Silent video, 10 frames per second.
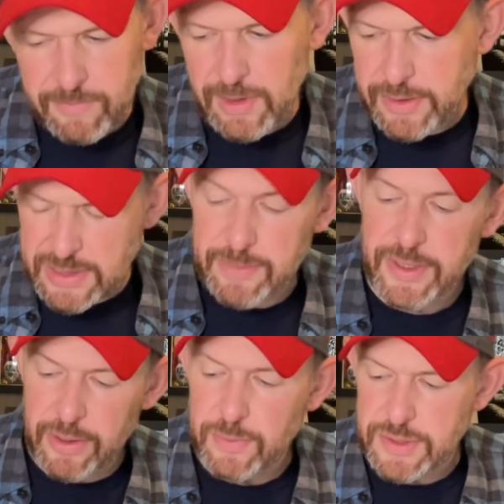some of
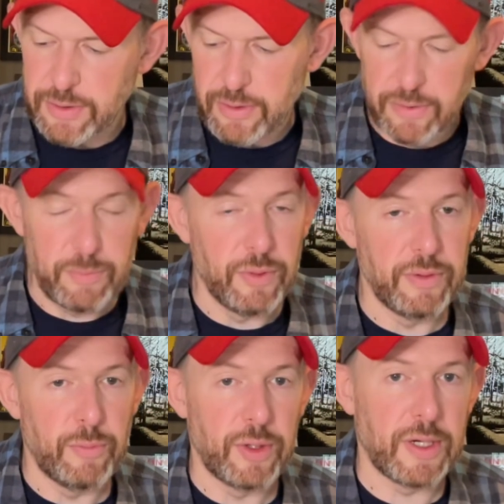the other ones are
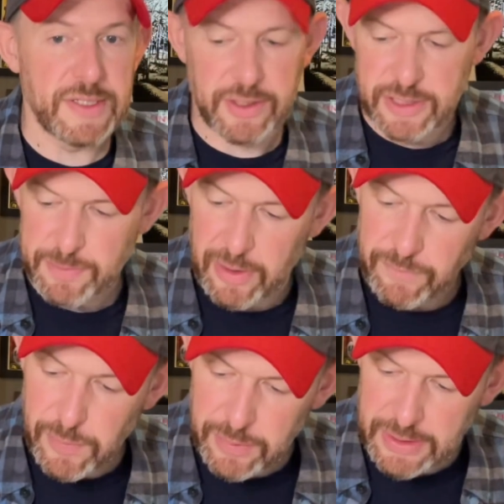more Gunslinger Spawn
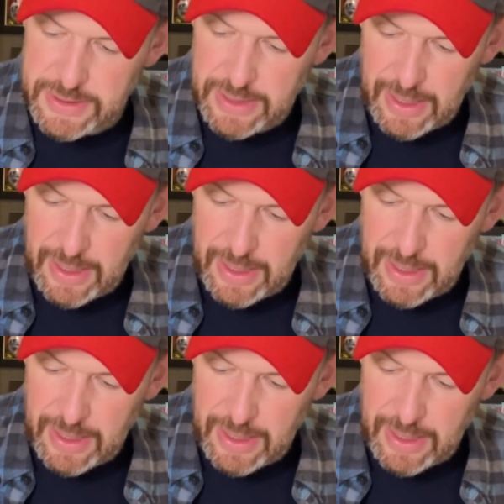focused.